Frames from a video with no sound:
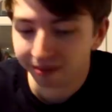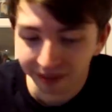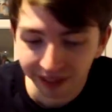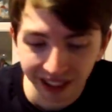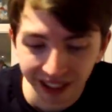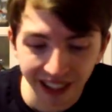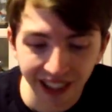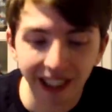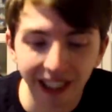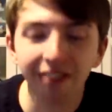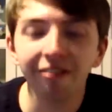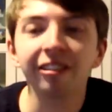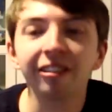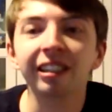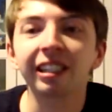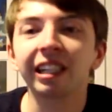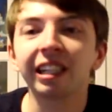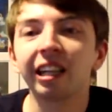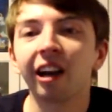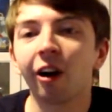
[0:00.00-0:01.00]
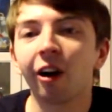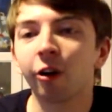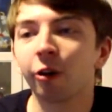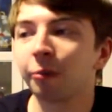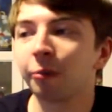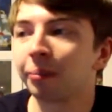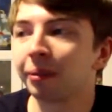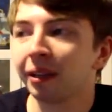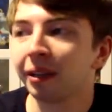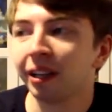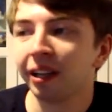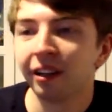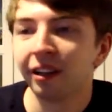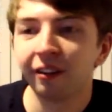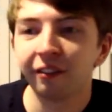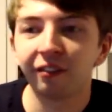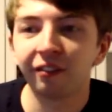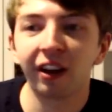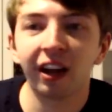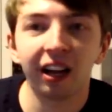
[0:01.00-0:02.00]
seriously hope
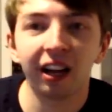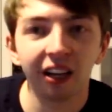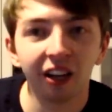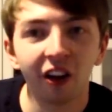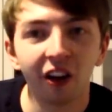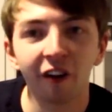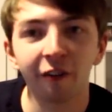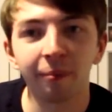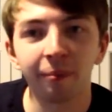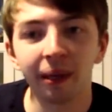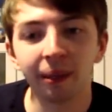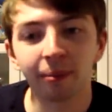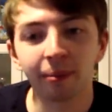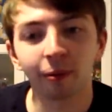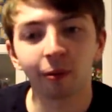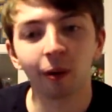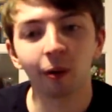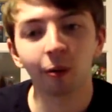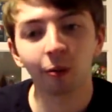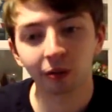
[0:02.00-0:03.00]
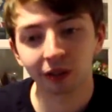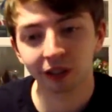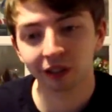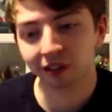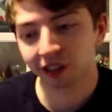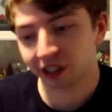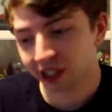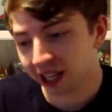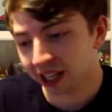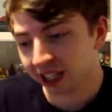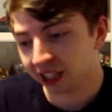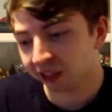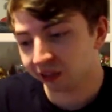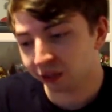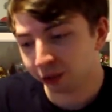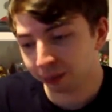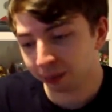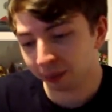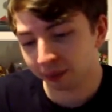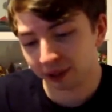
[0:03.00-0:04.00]
that a lot of people will also share this
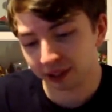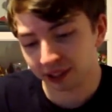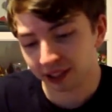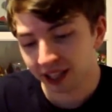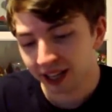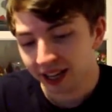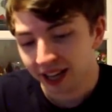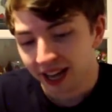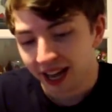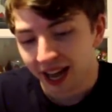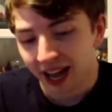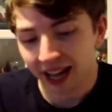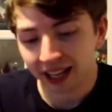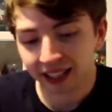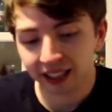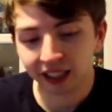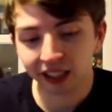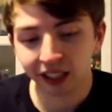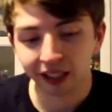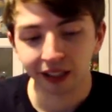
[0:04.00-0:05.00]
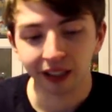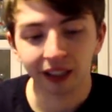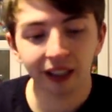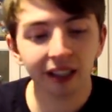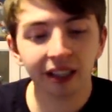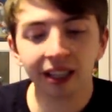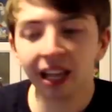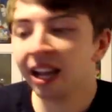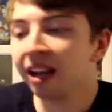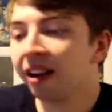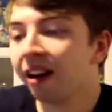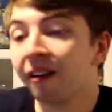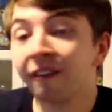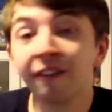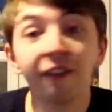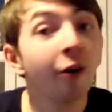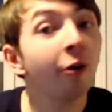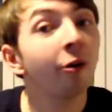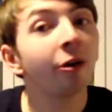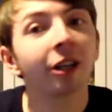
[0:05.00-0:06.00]
viewpoint, and they are
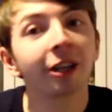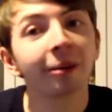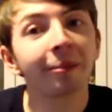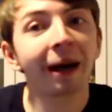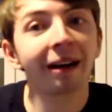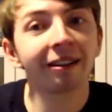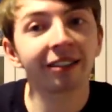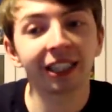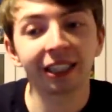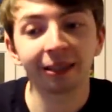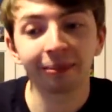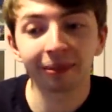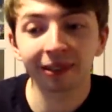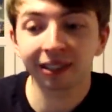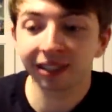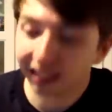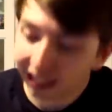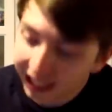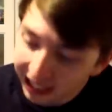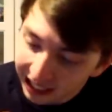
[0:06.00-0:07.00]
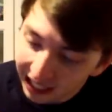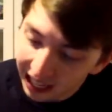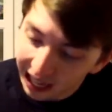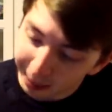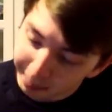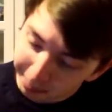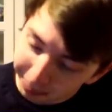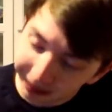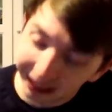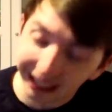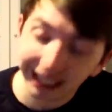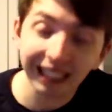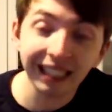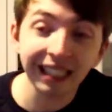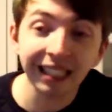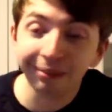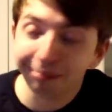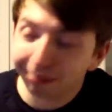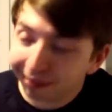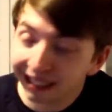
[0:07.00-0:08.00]
vocal about it, because E A,
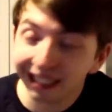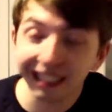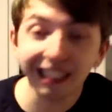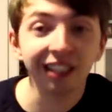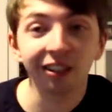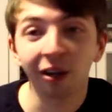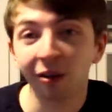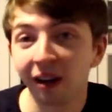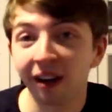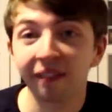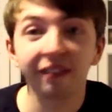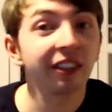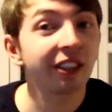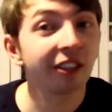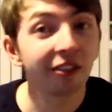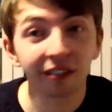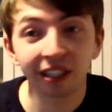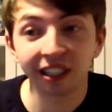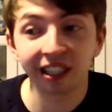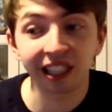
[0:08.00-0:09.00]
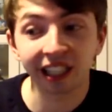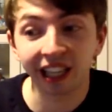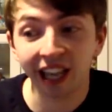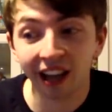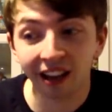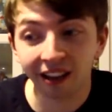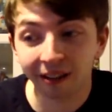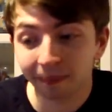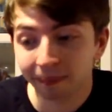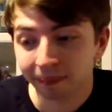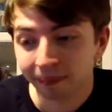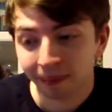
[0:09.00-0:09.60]
please, please don't ever do this again.